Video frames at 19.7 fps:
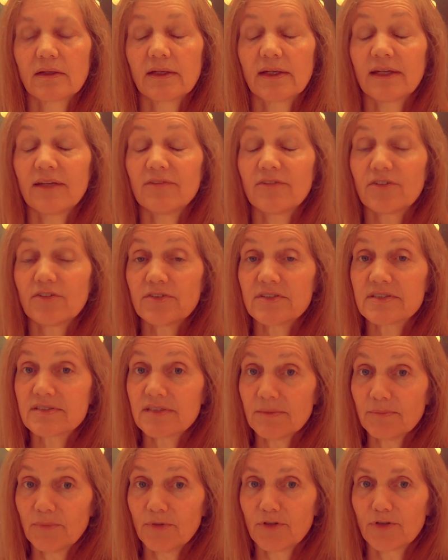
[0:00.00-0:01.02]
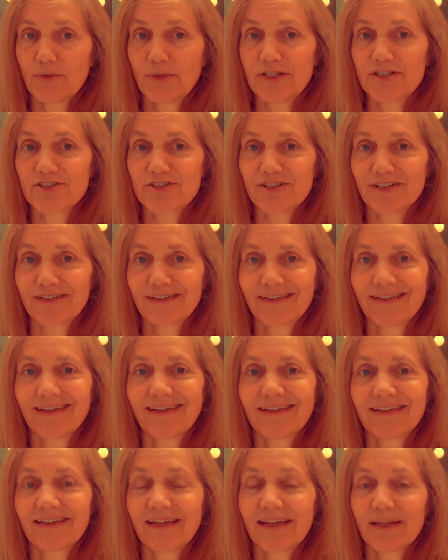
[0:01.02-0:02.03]
A very simple question
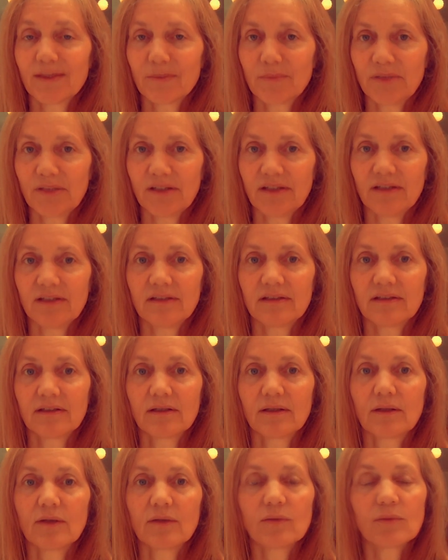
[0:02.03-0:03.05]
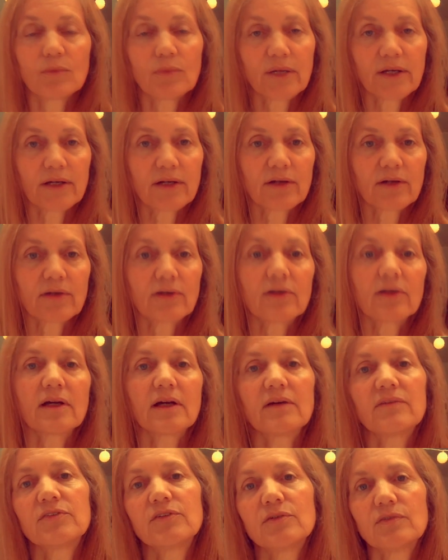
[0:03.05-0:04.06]
can be, where
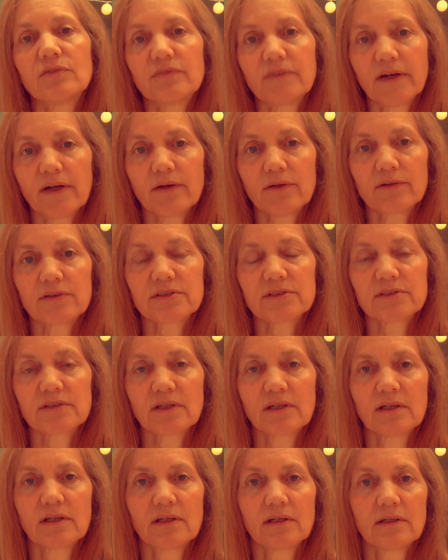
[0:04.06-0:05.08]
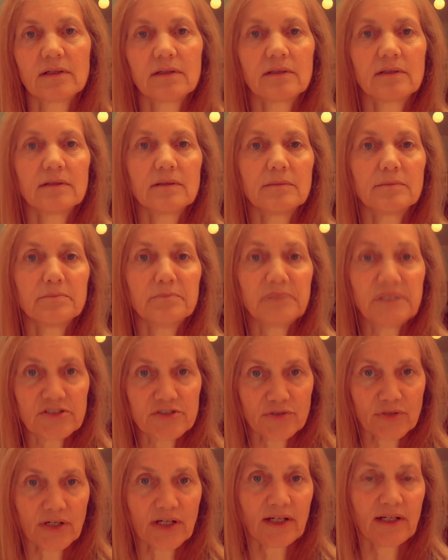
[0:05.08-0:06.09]
have you felt
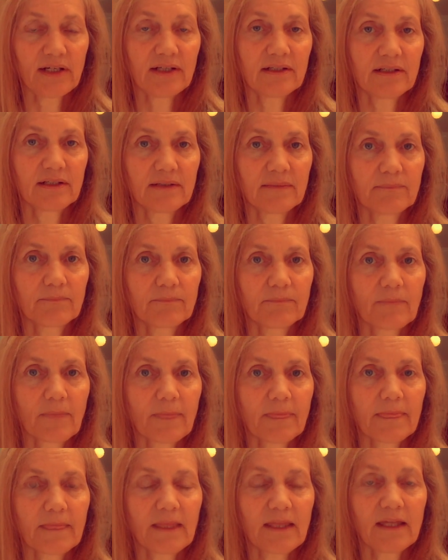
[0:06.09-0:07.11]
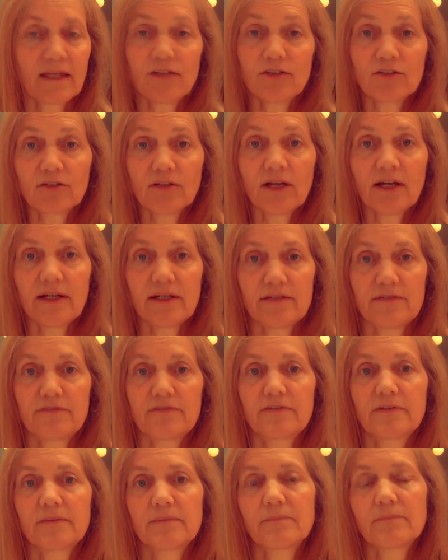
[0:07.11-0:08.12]
betrayed in your
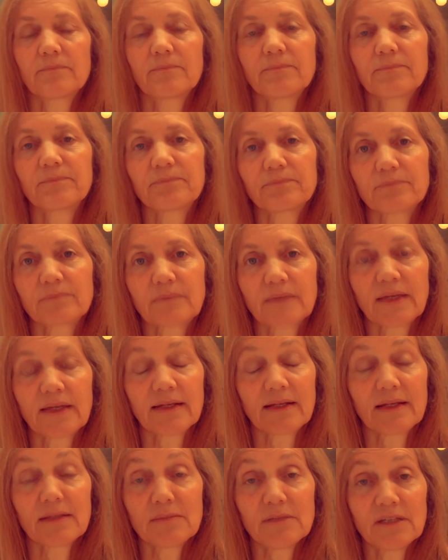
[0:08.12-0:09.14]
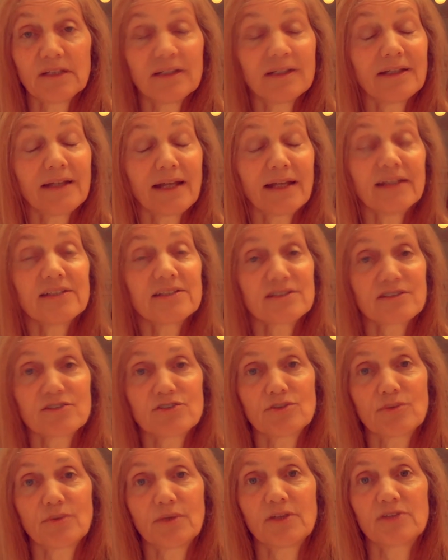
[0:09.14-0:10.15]
life? And I mean in any
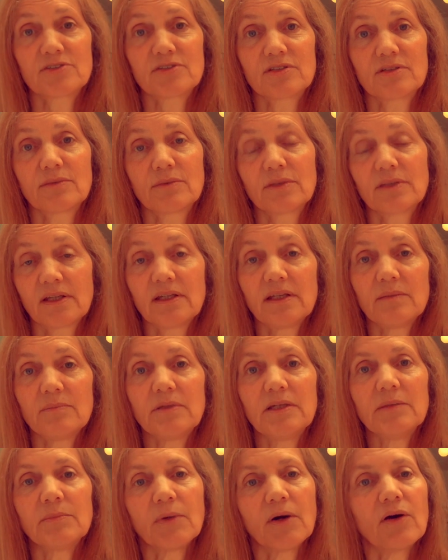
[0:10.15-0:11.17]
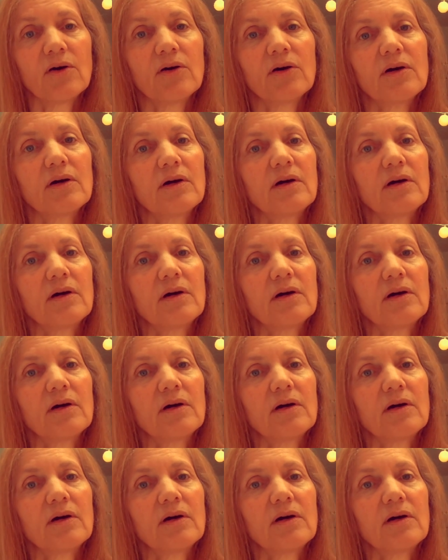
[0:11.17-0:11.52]
situation with any people.